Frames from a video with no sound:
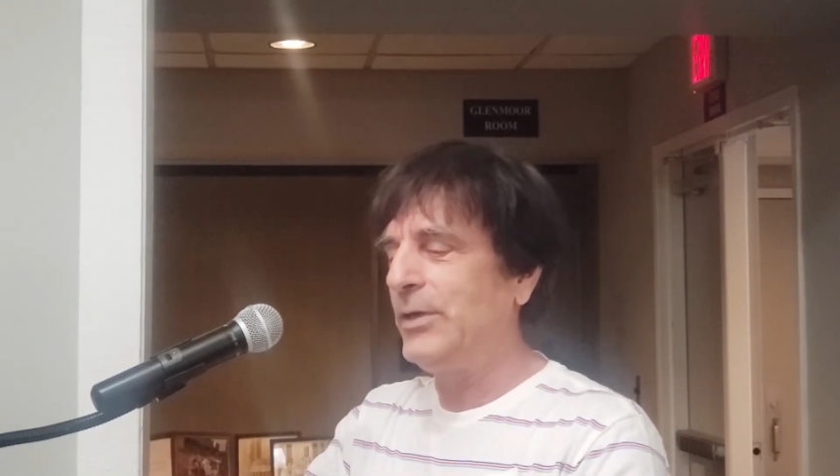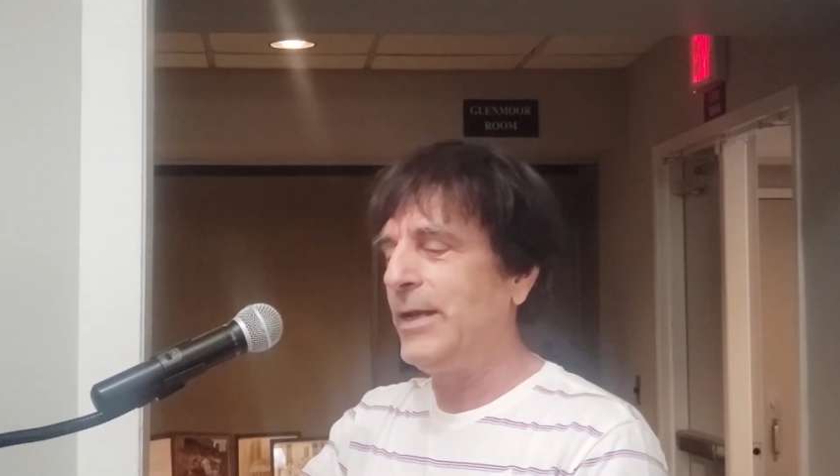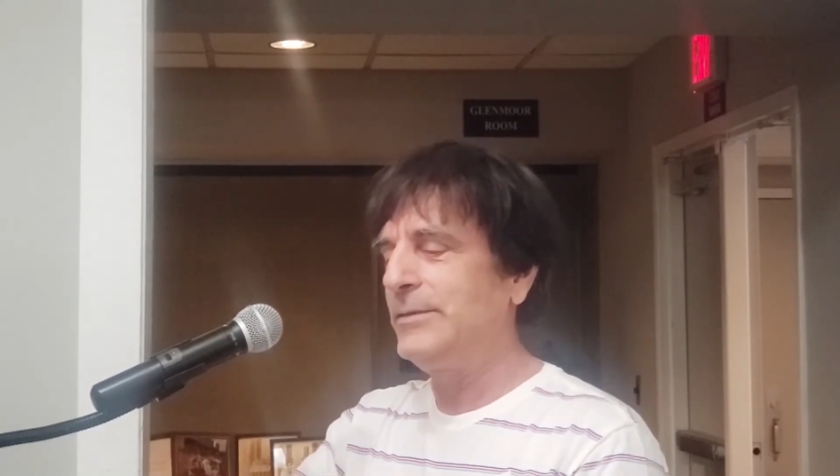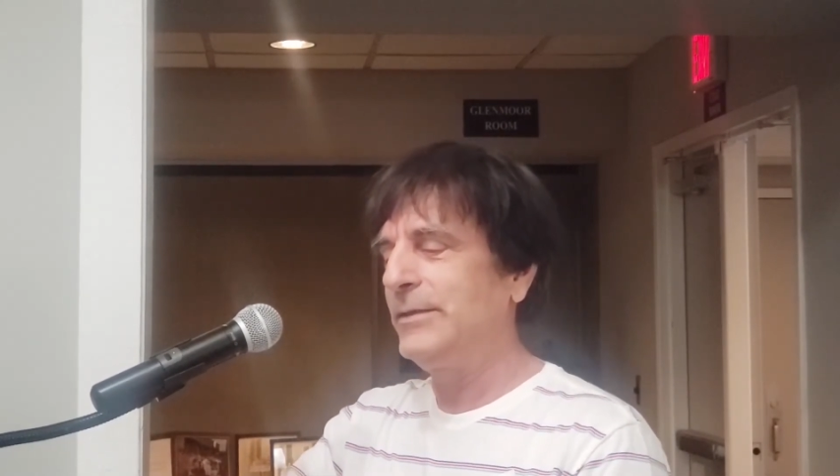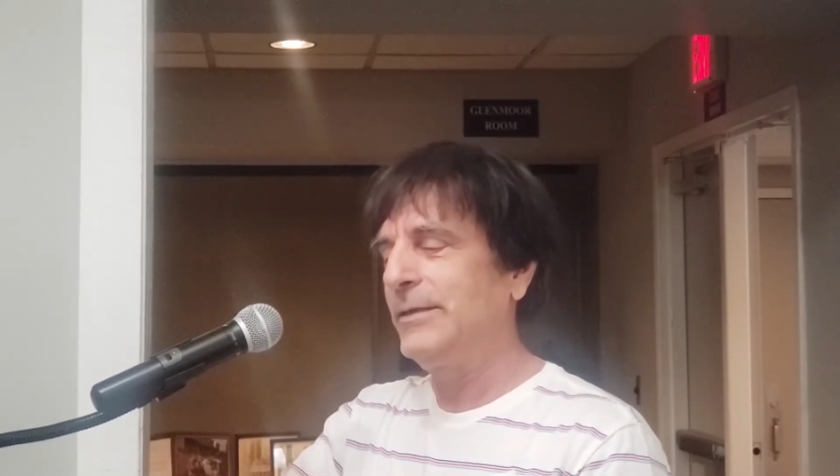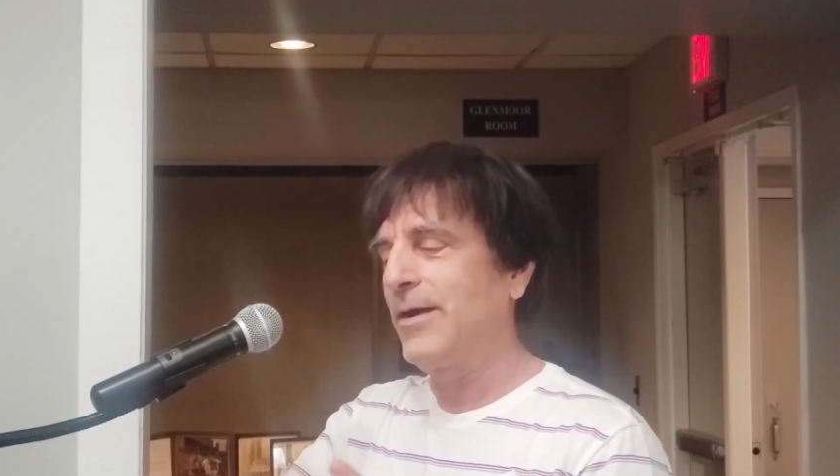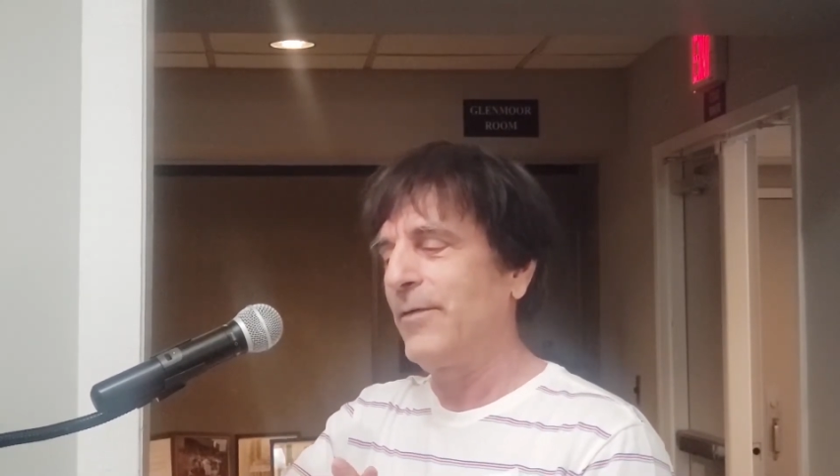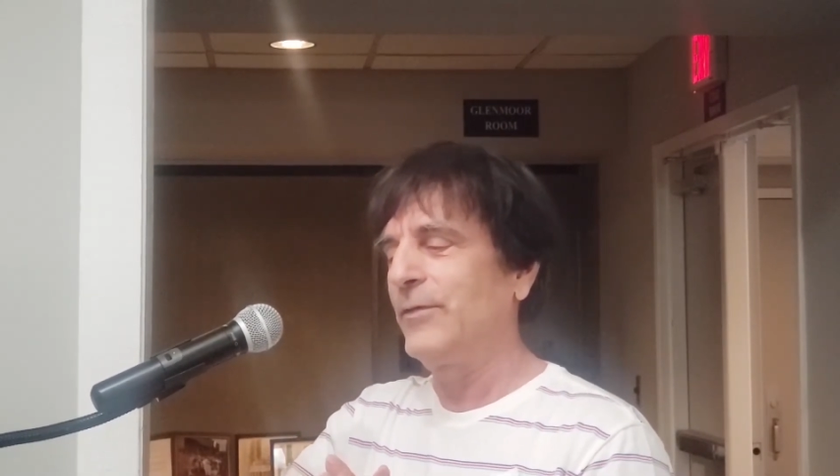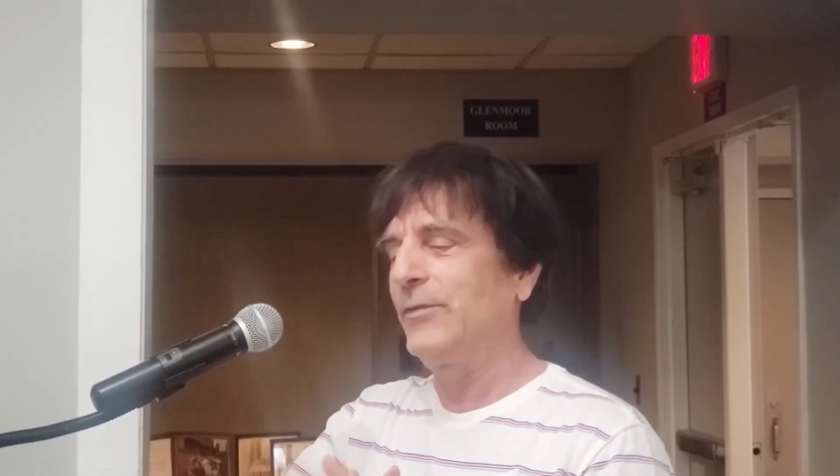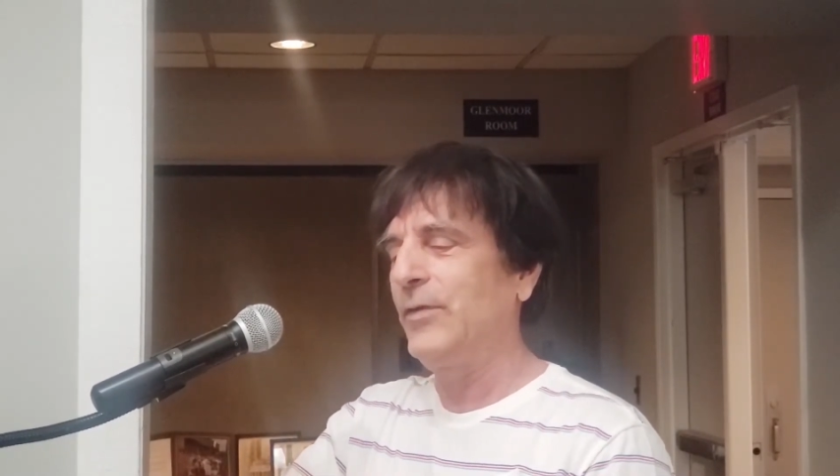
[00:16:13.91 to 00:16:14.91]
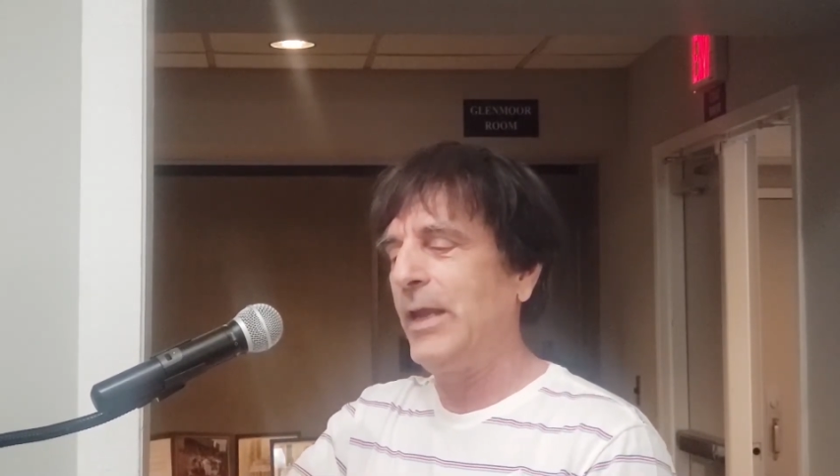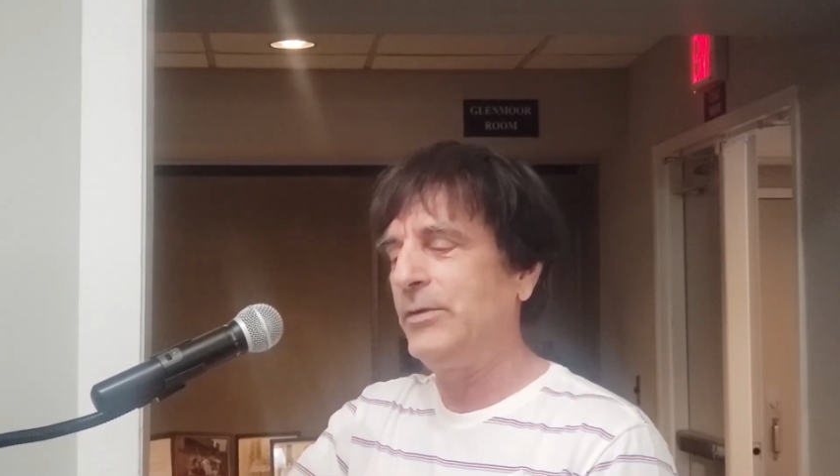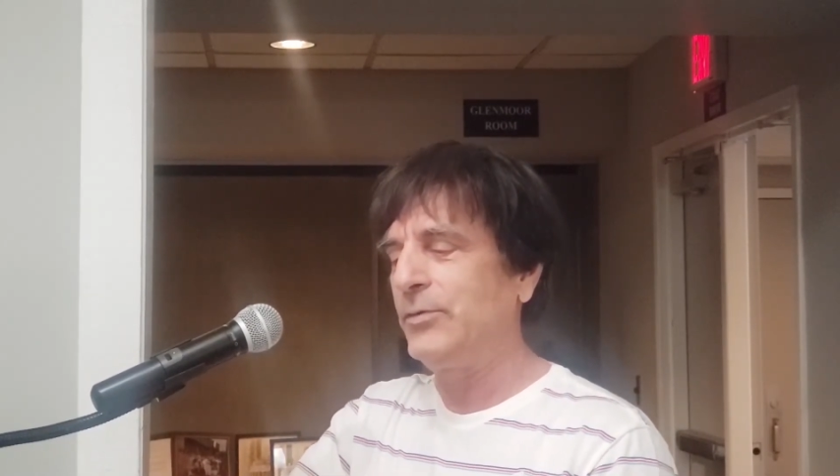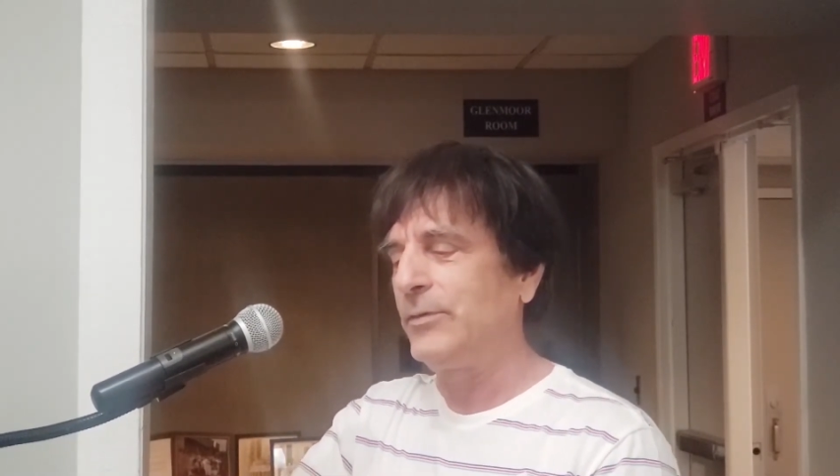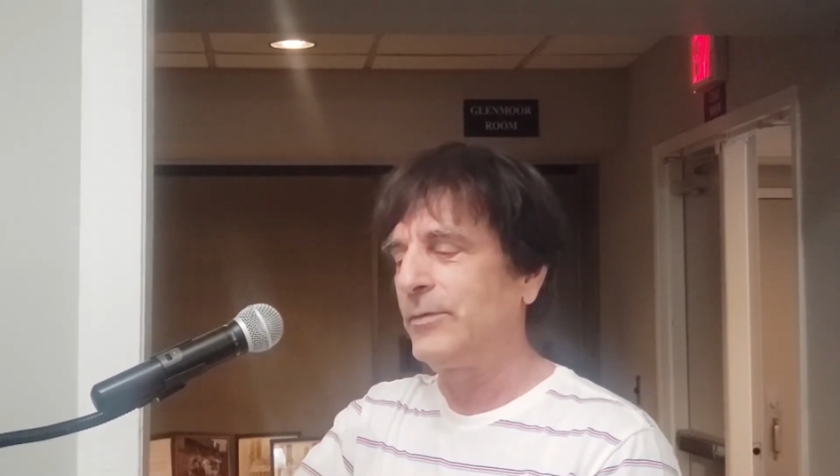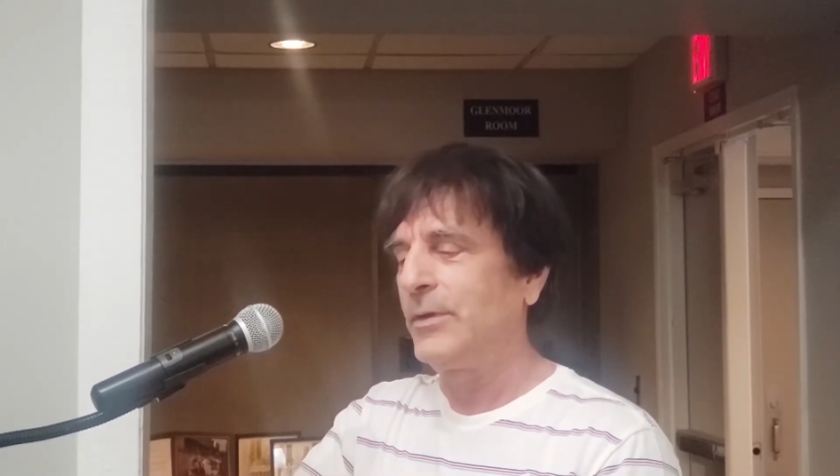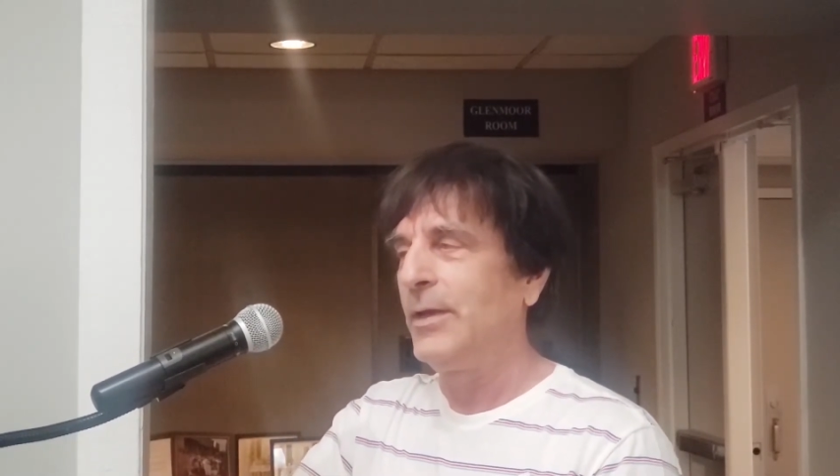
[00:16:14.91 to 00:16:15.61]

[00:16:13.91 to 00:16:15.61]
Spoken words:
changing conversations.